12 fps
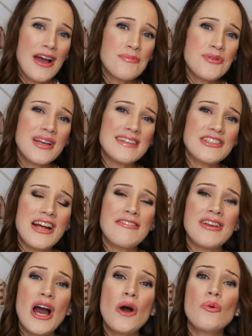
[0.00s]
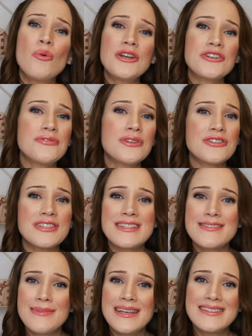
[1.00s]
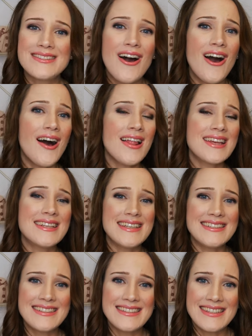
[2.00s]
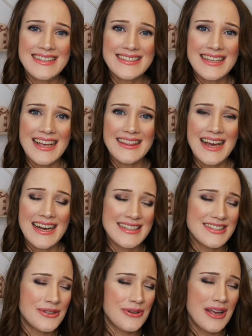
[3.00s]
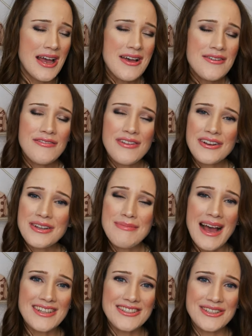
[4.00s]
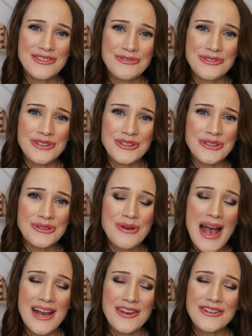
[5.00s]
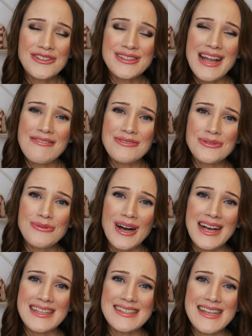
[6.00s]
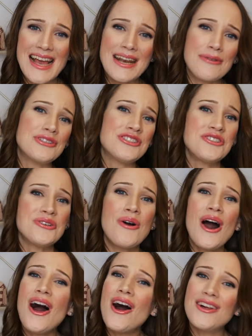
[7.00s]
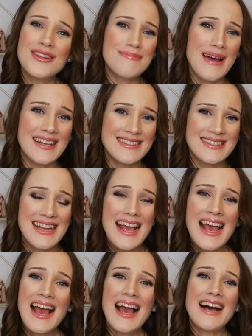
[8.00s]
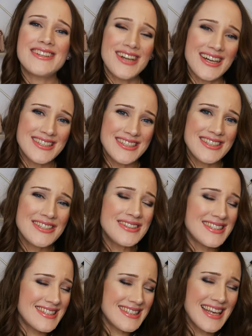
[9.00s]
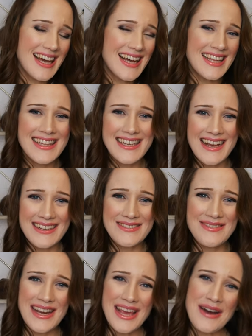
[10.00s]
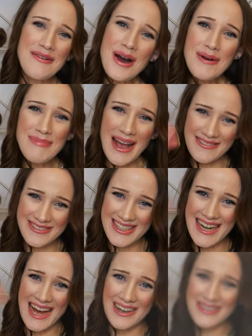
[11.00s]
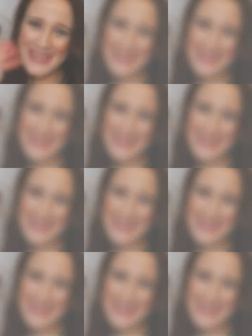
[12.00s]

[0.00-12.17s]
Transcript: I hope you guys are having a wonderful Christmas holiday season that is going very magical for you and your loved ones, and I wish you all the best. I'll talk to you and see ya in the next video. Bye for now.